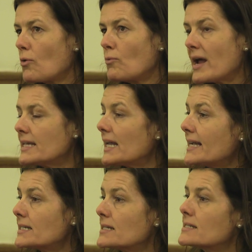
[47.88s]

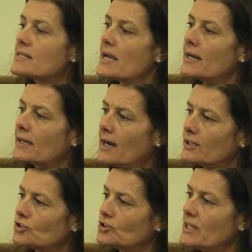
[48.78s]
regulators in a
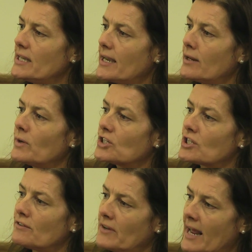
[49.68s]
country in
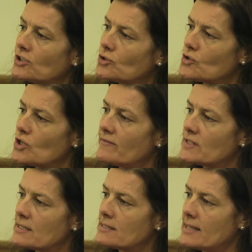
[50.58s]
which the financial
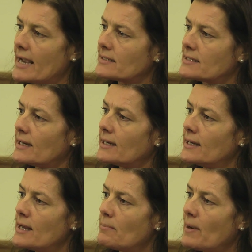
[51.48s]
services sector
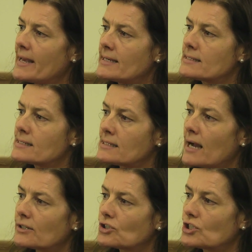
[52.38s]
plays
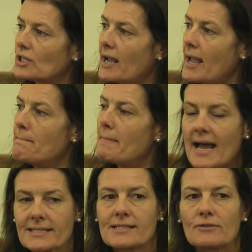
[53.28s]
such a
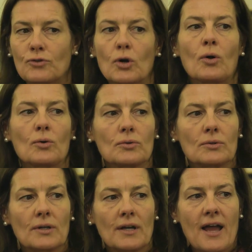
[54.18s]
massive role
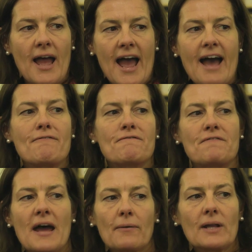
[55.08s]
have
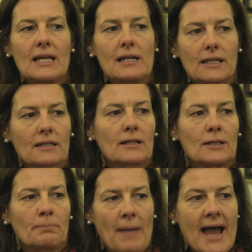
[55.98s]
very
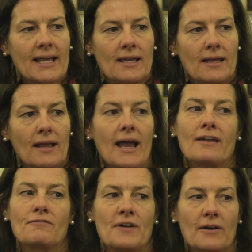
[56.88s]
little backing
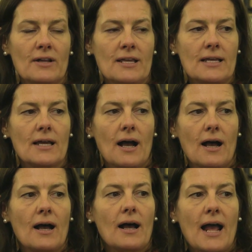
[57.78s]
and very
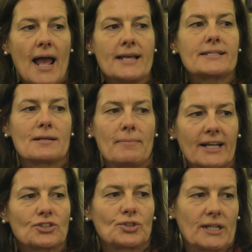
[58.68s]

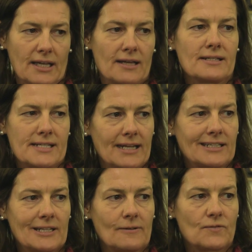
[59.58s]
asymmetric
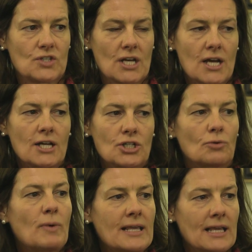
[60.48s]
incentives
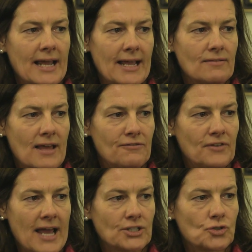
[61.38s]
to regulate their
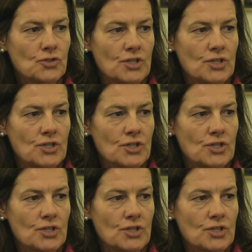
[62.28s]
financial